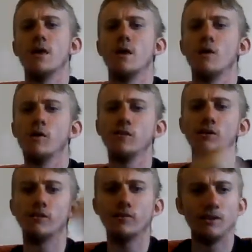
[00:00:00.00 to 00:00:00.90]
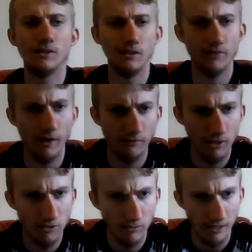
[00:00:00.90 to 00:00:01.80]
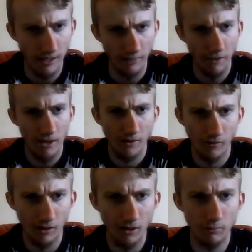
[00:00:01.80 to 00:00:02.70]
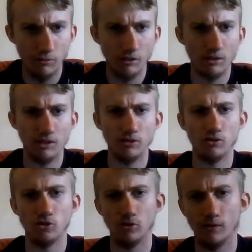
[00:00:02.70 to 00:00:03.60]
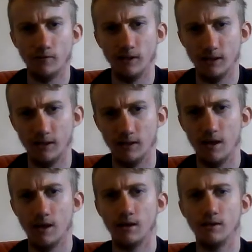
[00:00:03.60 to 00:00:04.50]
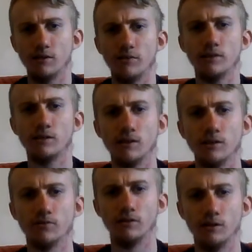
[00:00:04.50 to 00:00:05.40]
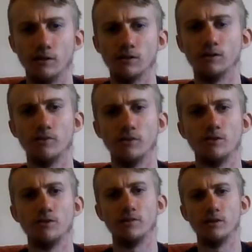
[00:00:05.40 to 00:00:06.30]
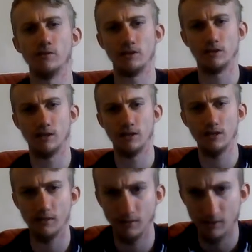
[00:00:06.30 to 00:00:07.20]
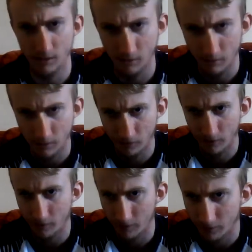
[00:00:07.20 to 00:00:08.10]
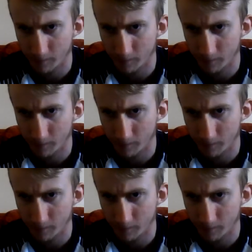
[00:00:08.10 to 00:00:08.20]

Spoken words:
Although reverting to their original name, the club continued to struggle in the league until they transferred to the Southern Division in 1995.